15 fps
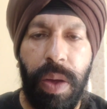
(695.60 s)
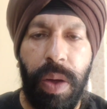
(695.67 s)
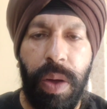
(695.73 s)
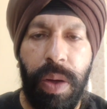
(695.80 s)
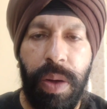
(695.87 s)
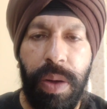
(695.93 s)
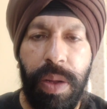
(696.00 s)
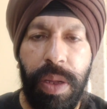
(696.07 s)

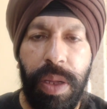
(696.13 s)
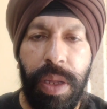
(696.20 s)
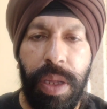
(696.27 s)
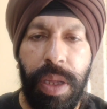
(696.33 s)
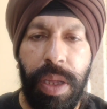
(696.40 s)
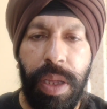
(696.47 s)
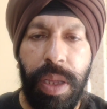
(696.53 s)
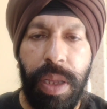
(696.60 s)
or
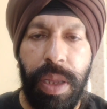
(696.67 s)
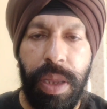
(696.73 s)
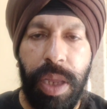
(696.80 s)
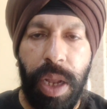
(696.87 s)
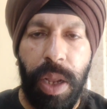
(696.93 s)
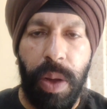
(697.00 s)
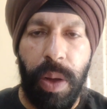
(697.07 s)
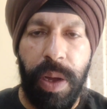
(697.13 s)

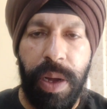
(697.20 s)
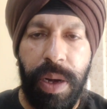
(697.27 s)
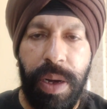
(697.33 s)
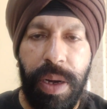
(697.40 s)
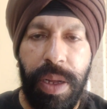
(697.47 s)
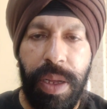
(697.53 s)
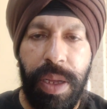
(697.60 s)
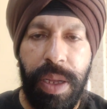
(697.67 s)
the lawyer
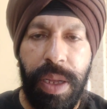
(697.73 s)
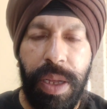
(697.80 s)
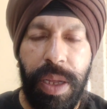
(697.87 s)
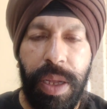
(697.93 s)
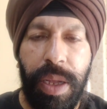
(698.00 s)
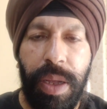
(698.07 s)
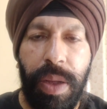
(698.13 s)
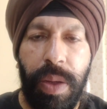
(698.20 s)

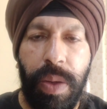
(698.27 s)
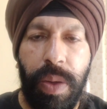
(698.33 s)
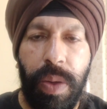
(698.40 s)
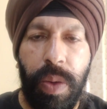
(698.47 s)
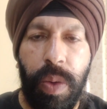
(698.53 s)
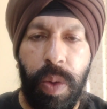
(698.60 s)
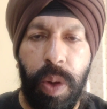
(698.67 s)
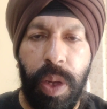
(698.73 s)

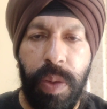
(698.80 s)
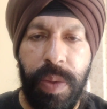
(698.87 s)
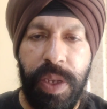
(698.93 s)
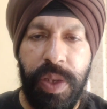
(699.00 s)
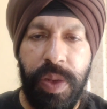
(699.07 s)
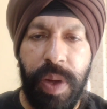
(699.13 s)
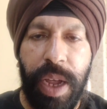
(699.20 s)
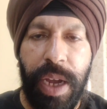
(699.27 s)
who
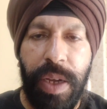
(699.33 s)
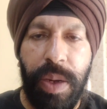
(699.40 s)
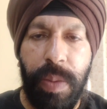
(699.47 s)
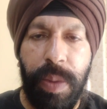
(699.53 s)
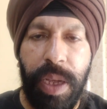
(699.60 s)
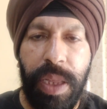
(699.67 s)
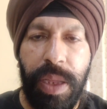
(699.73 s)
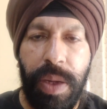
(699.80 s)
always tried to
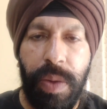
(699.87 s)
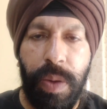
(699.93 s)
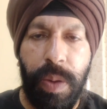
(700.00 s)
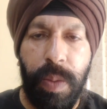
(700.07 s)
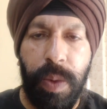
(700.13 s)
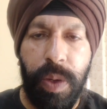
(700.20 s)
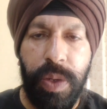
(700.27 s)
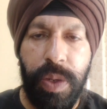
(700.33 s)
be in the
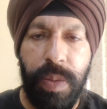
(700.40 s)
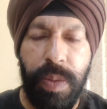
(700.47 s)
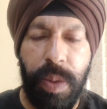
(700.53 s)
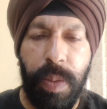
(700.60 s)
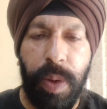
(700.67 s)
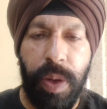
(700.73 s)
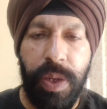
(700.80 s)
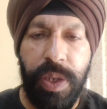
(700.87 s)
good books of the
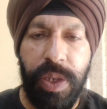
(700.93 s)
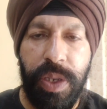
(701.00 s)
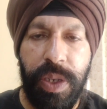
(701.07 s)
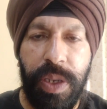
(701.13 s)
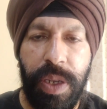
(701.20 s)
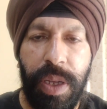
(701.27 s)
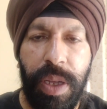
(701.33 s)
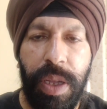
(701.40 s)

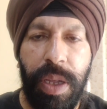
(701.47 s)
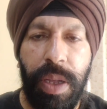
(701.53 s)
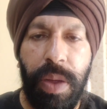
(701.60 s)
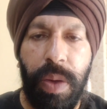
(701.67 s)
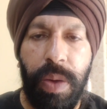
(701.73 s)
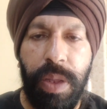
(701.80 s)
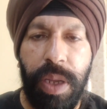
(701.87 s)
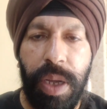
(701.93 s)
boss.
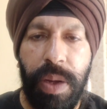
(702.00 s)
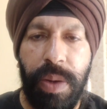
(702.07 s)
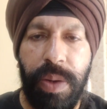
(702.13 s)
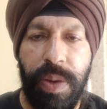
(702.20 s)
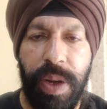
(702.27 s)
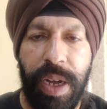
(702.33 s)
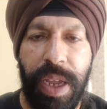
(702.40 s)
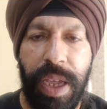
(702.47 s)
On the
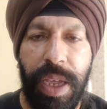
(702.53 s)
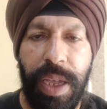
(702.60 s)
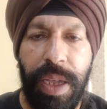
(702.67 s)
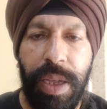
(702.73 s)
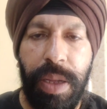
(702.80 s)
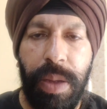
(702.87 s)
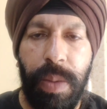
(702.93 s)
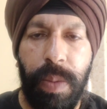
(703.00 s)
contrary,
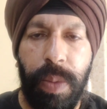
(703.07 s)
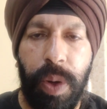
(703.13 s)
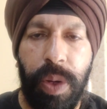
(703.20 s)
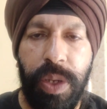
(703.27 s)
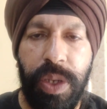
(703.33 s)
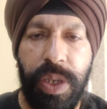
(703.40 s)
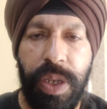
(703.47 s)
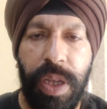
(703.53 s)

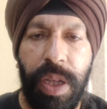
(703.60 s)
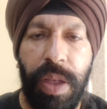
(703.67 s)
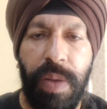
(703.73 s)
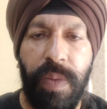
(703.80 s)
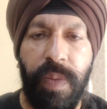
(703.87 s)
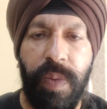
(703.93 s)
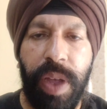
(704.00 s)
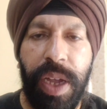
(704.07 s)
boss
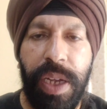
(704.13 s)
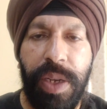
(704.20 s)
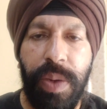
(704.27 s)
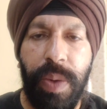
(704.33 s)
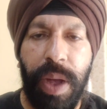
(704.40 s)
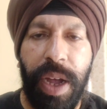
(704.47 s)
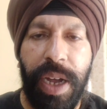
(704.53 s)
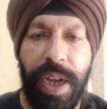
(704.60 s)
failed
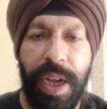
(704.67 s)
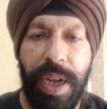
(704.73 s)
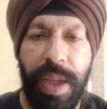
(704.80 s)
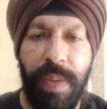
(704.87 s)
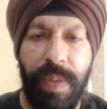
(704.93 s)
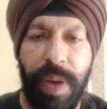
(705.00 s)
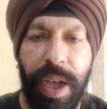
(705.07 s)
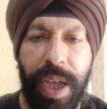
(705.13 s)
to
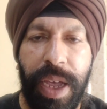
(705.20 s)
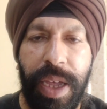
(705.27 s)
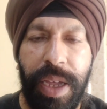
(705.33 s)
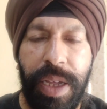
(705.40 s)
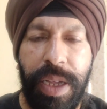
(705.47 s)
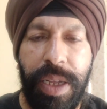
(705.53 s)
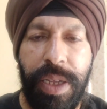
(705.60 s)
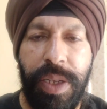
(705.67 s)
identify
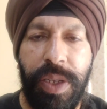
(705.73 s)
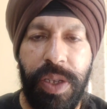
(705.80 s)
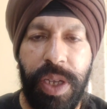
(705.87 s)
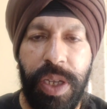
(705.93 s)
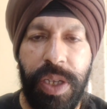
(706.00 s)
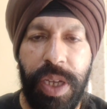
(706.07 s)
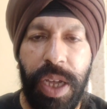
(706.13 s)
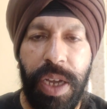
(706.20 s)

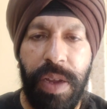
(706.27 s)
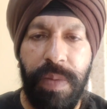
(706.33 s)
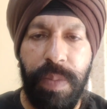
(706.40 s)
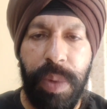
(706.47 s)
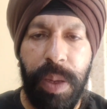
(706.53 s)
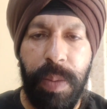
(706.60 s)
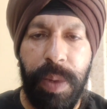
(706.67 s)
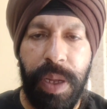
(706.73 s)
such kind of
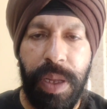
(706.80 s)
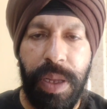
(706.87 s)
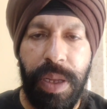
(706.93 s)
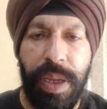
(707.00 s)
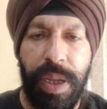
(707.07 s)
people.